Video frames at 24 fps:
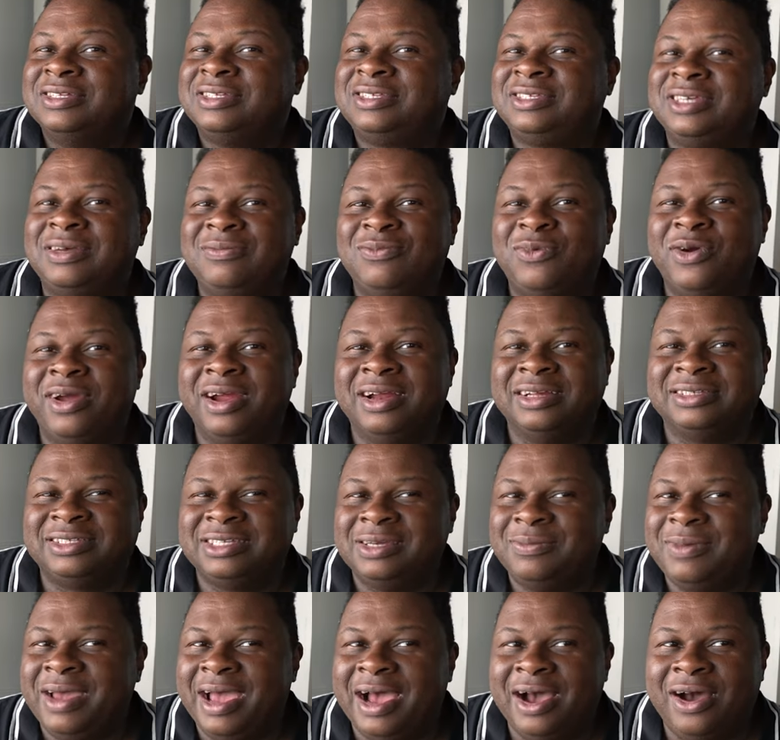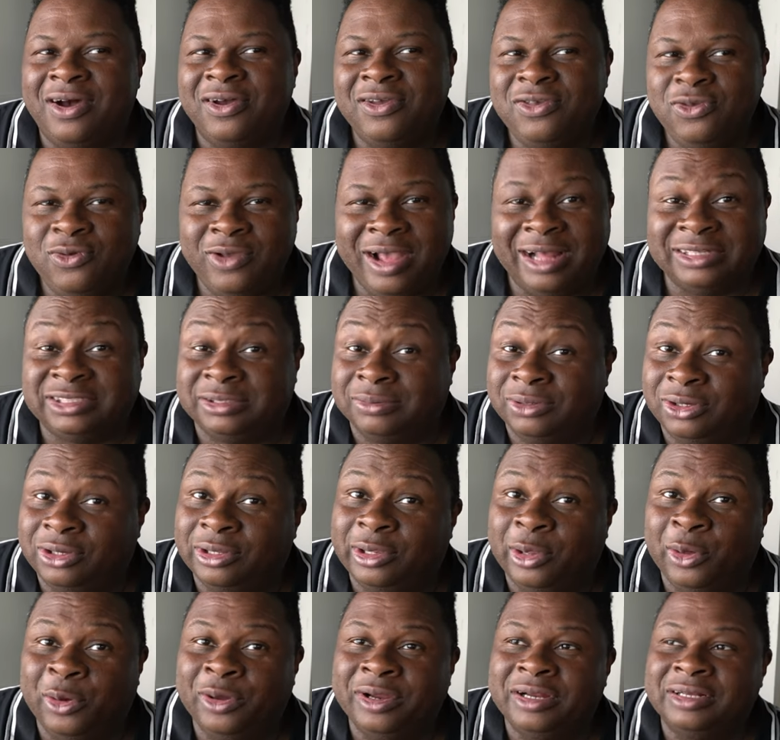somewhere, somehow, you got some good
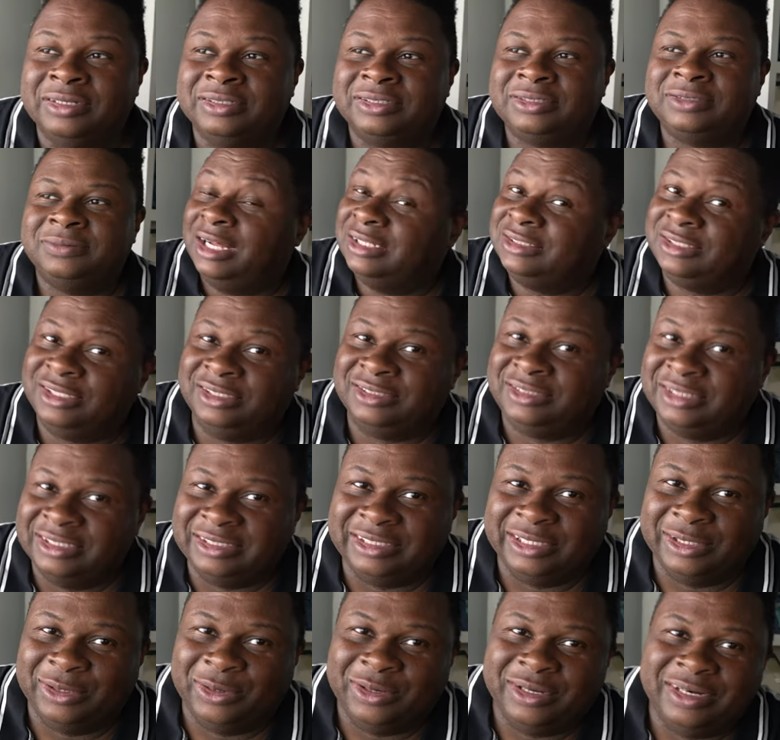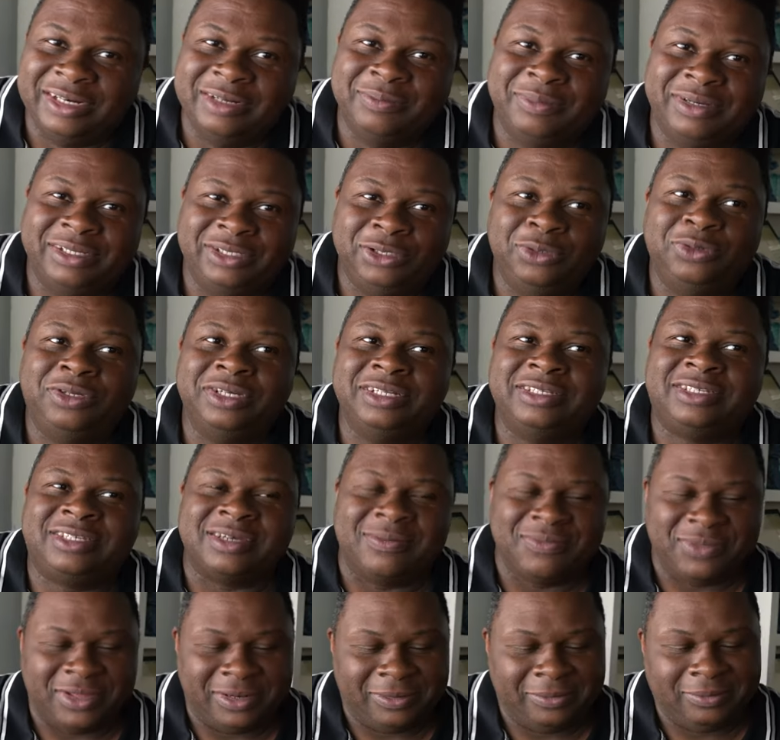lawyers. I was gonna say lawyer, but you did
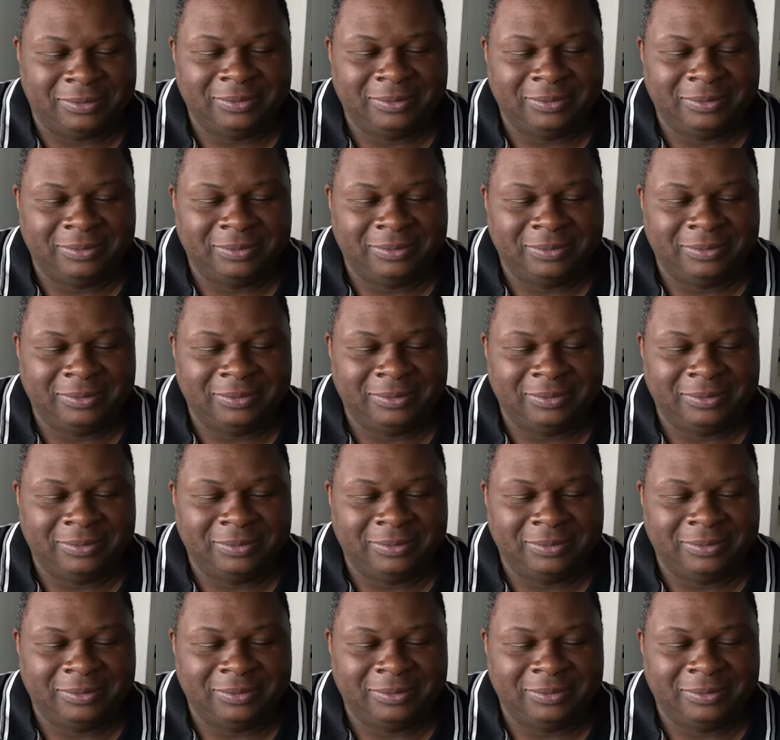something.